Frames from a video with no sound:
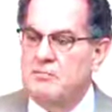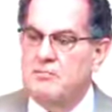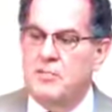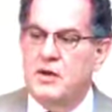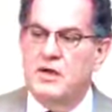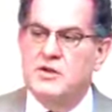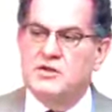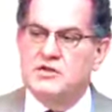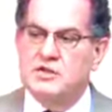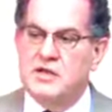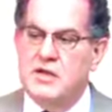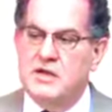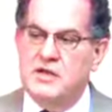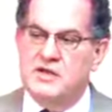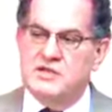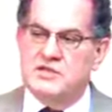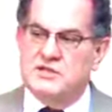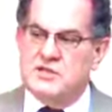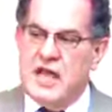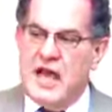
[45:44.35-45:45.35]
that
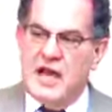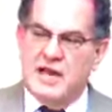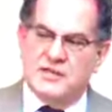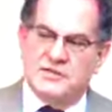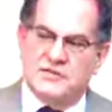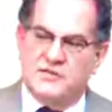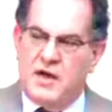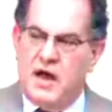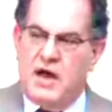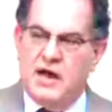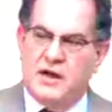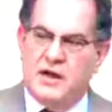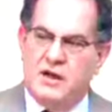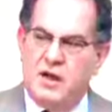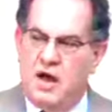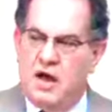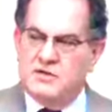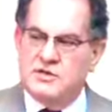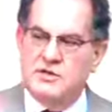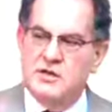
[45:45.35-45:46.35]
bloodshed that satisfied
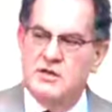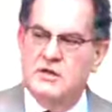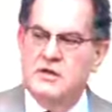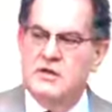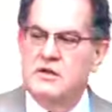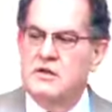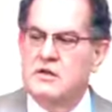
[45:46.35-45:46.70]
God's